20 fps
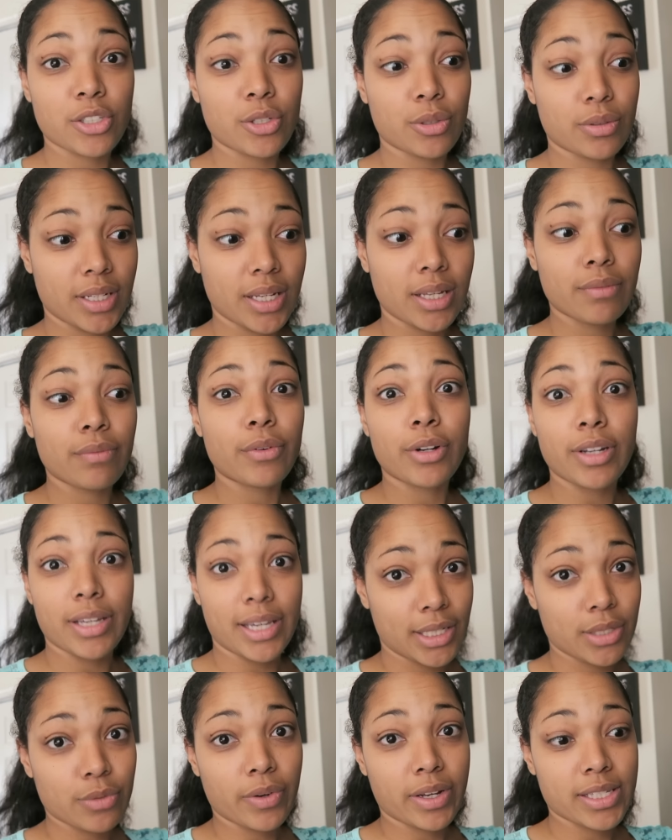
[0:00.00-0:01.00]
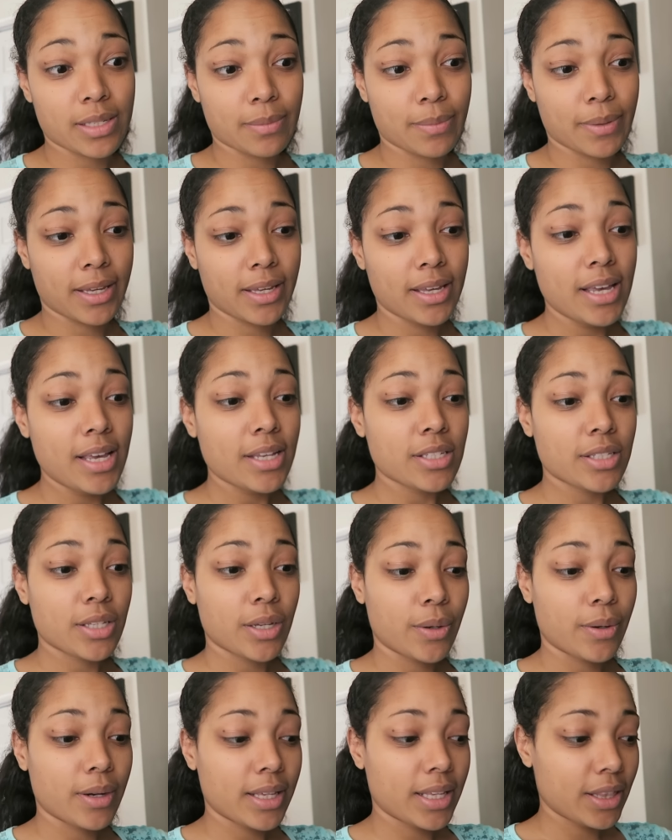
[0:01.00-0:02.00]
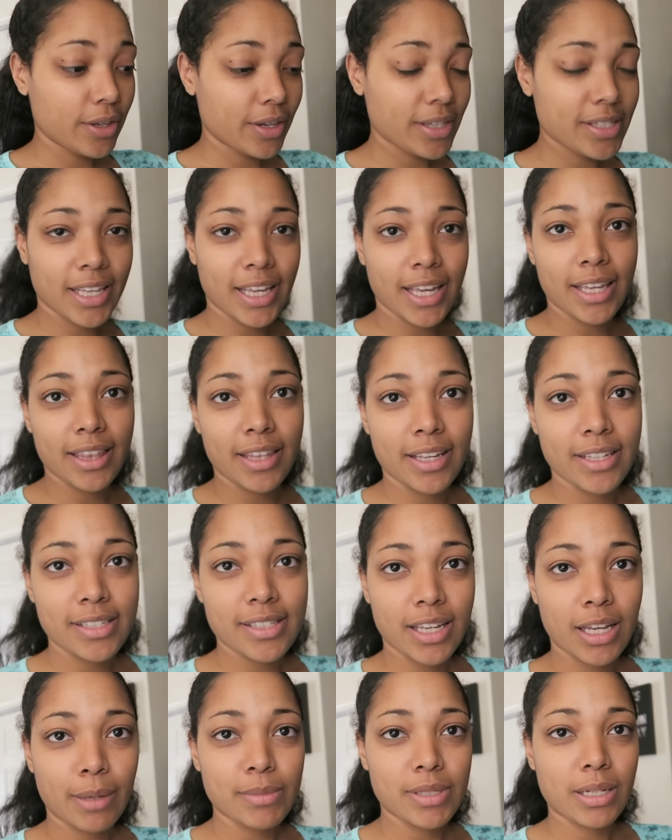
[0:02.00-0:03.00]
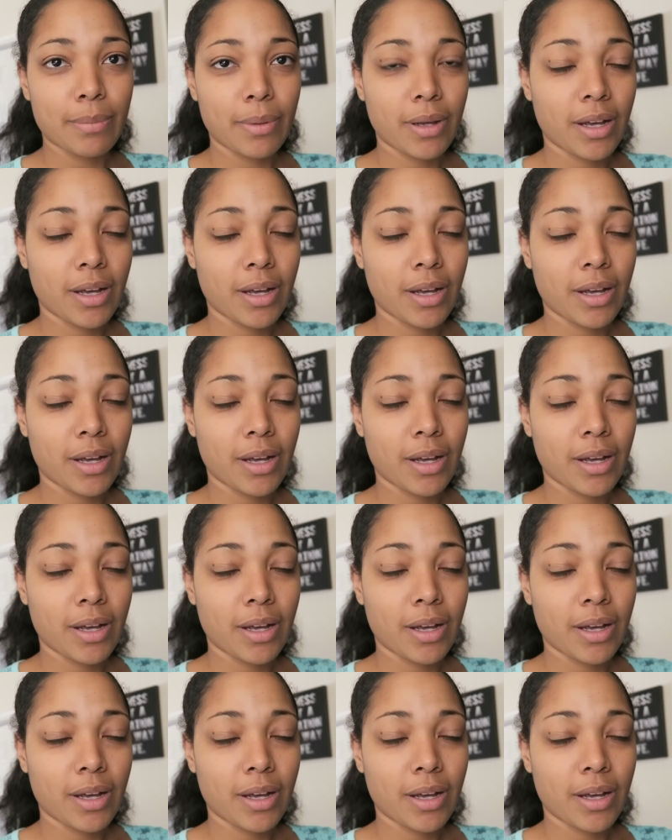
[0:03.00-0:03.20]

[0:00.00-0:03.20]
that you'll need for each recipe. So it looks like this. It comes in a